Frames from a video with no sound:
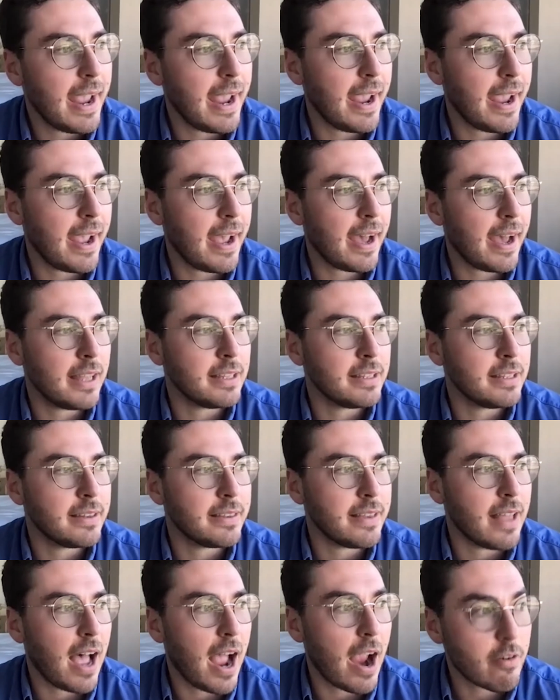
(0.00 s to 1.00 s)

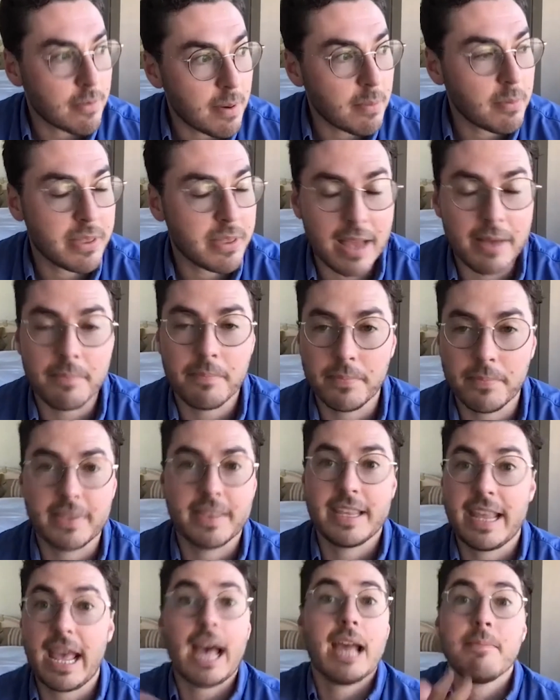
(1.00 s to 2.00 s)
And I remember that
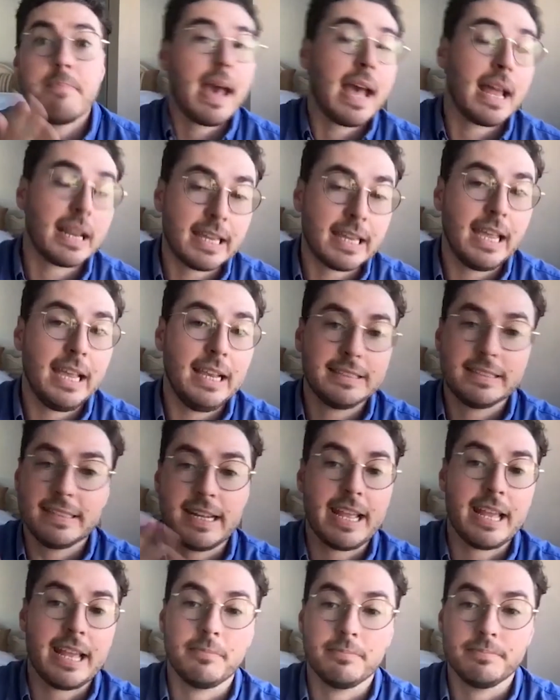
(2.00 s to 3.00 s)
the iPad case
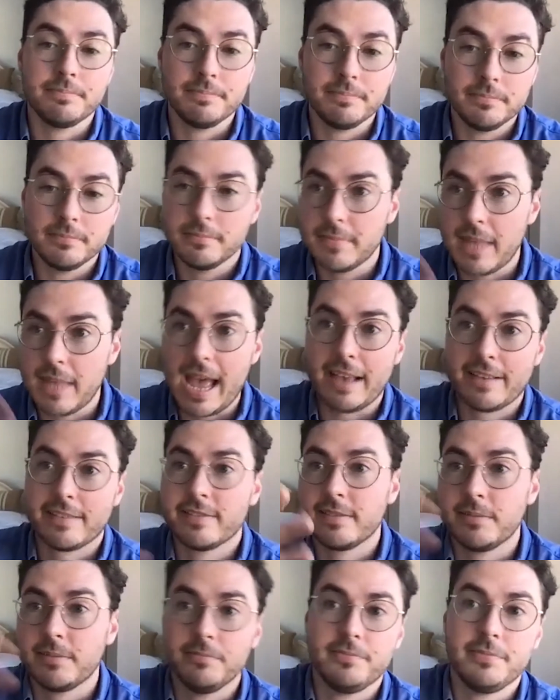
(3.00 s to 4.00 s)
that I had
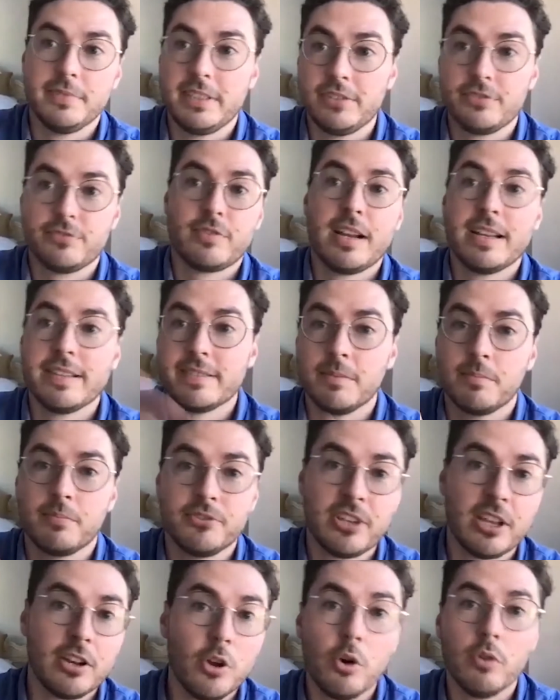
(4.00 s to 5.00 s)
asked these friends to
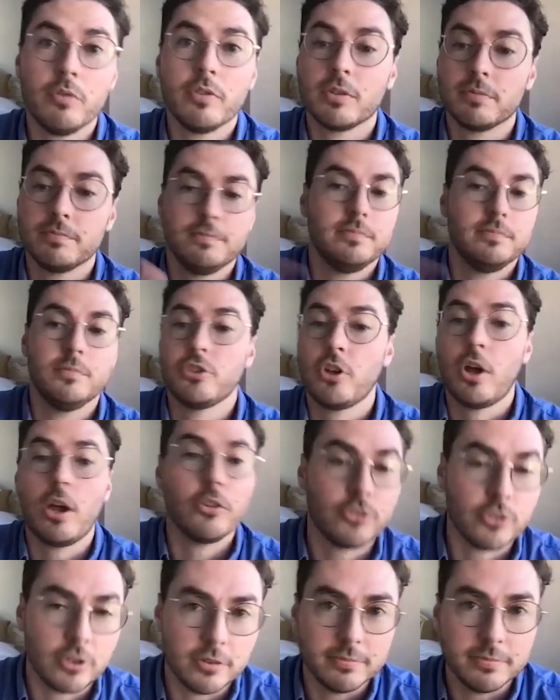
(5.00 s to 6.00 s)
send over was
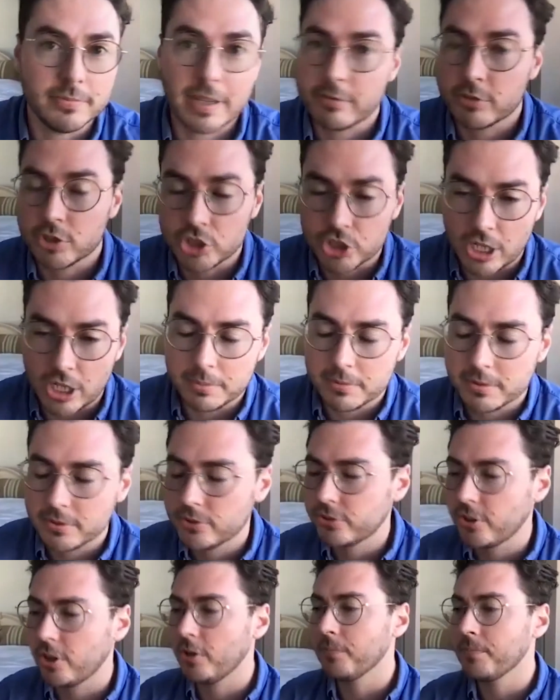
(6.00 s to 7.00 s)
also never shipped.
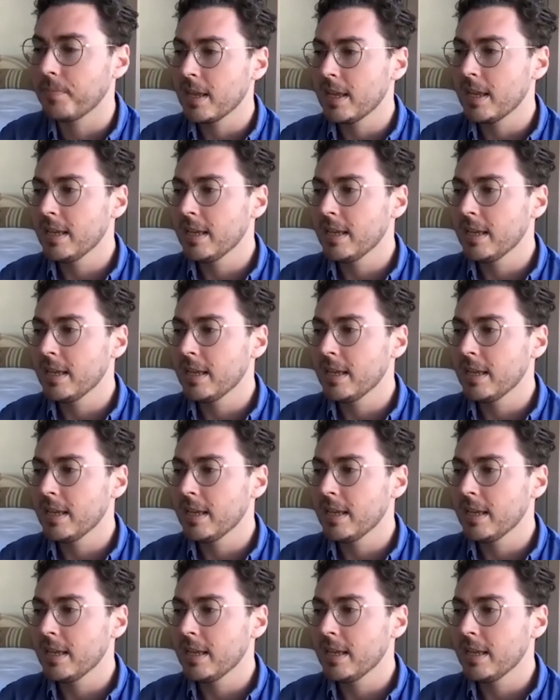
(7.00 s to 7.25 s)
So